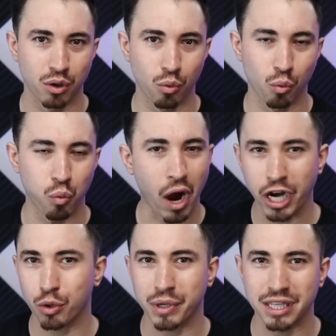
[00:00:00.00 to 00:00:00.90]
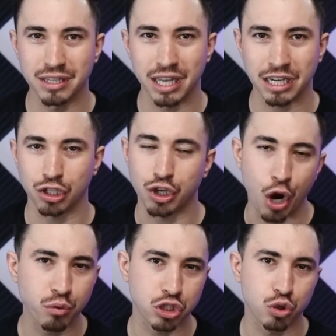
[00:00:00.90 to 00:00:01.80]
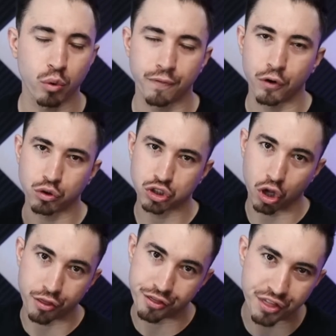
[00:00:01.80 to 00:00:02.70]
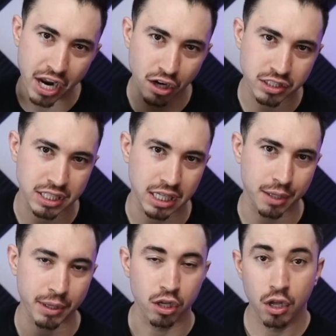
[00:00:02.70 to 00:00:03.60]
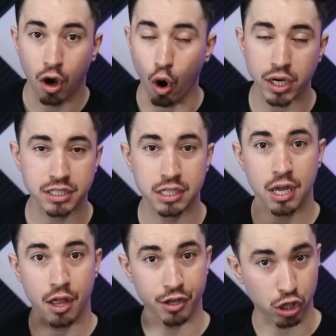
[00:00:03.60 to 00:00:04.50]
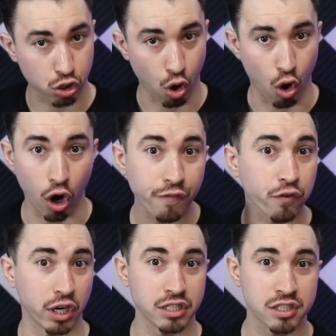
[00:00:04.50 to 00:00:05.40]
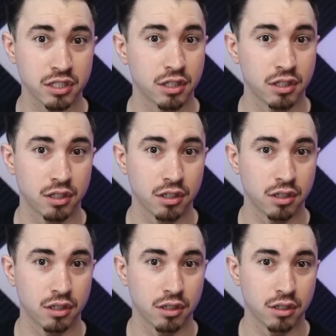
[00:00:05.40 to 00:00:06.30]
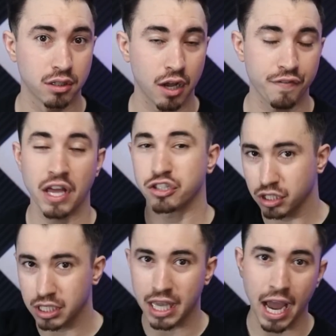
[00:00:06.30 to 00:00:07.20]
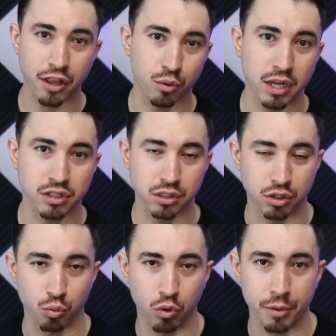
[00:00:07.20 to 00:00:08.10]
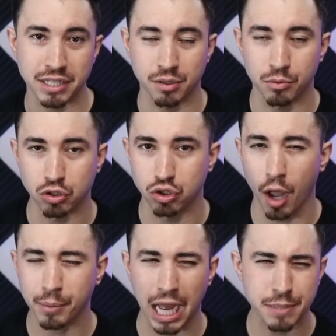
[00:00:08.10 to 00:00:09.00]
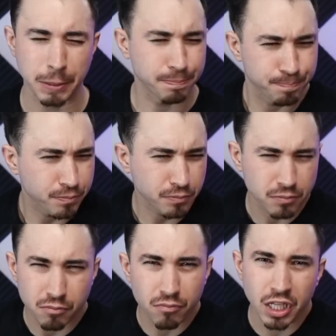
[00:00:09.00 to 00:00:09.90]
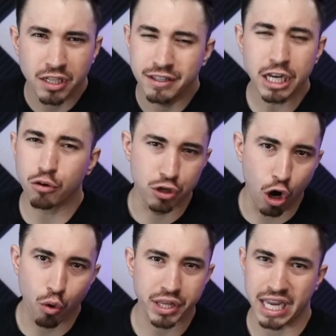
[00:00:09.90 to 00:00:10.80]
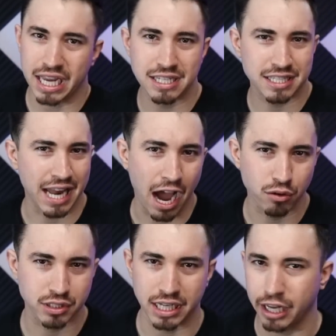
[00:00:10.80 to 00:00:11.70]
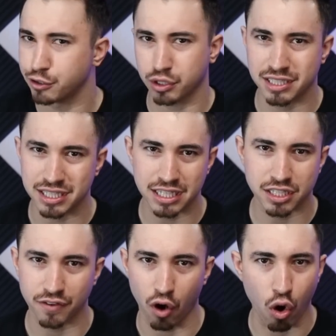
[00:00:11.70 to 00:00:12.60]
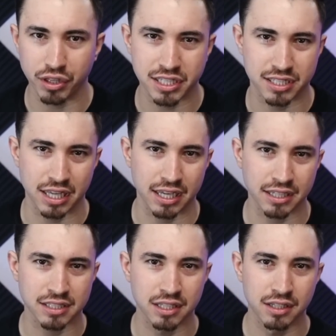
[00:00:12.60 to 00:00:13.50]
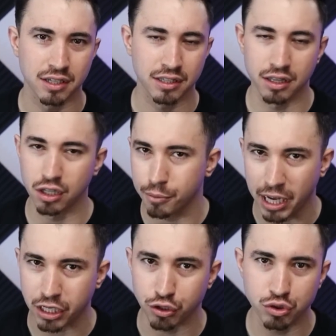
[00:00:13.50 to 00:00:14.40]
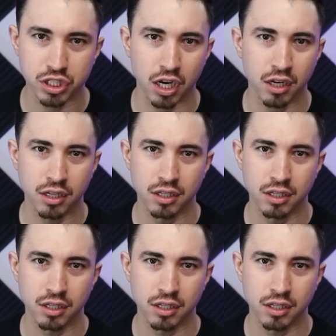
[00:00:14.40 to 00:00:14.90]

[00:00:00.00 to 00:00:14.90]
Why are we letting the coaches who are focused on their team and, honestly, their conference, eventually, yeah, the rest, they're worried about some of those top guys, but they don't know the ins and outs and intricacies of all these things, the little minutiae.